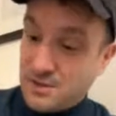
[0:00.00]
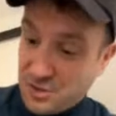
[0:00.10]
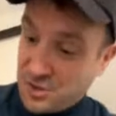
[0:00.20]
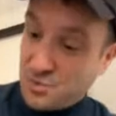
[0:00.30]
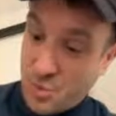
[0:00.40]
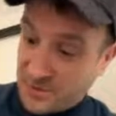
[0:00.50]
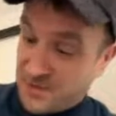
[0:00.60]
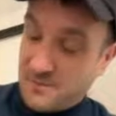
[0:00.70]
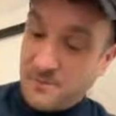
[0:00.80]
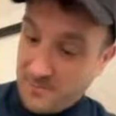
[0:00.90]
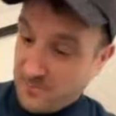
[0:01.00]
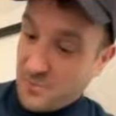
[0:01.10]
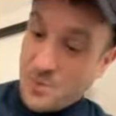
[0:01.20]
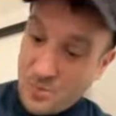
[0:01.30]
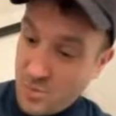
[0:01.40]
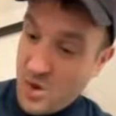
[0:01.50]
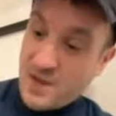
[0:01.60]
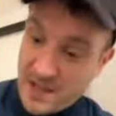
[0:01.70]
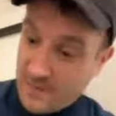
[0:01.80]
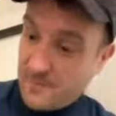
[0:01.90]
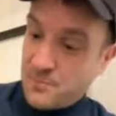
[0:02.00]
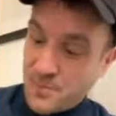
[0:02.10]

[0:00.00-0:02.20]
just wasn't working.